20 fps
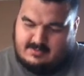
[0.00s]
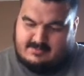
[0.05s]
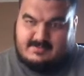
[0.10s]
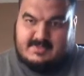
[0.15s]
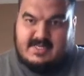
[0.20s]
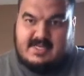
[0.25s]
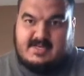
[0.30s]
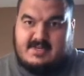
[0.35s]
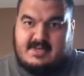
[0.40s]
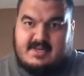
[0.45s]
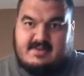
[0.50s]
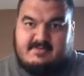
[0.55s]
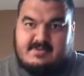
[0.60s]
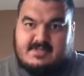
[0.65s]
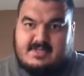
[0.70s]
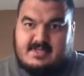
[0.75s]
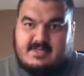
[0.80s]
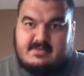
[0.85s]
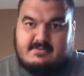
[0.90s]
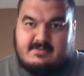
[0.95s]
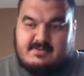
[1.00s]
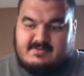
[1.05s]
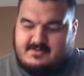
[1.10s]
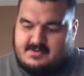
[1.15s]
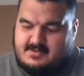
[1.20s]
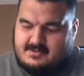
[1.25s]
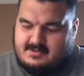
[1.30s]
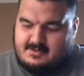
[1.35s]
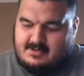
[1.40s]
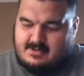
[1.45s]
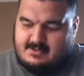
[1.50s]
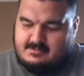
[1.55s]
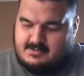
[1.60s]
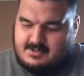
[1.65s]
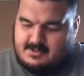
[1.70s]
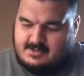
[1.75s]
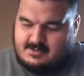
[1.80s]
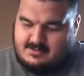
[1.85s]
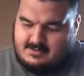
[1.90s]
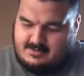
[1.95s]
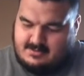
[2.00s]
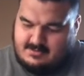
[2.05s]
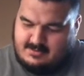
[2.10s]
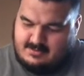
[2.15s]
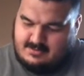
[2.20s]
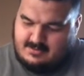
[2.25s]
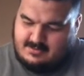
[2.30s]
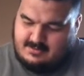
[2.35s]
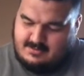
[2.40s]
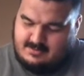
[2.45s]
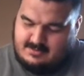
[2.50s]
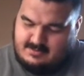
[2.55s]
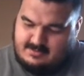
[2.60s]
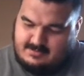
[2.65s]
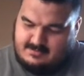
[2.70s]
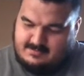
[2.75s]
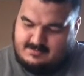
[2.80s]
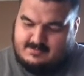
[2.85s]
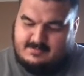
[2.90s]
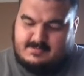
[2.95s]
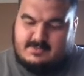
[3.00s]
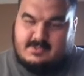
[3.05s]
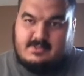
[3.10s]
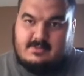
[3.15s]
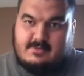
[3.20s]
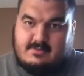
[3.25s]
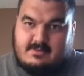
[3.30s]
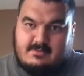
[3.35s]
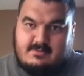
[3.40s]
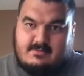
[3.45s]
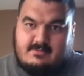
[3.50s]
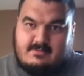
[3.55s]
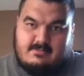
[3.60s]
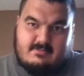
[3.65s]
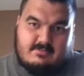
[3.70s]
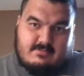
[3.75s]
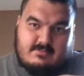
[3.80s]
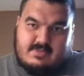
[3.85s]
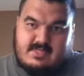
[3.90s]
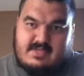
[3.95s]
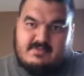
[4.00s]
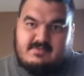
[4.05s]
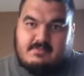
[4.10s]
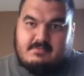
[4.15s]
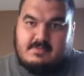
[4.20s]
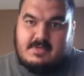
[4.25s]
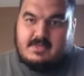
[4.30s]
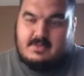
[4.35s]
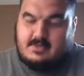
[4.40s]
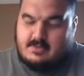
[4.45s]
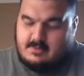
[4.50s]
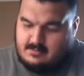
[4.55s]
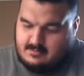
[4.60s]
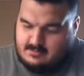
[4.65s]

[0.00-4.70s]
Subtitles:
Not an advertisement for either company. Just save a penny.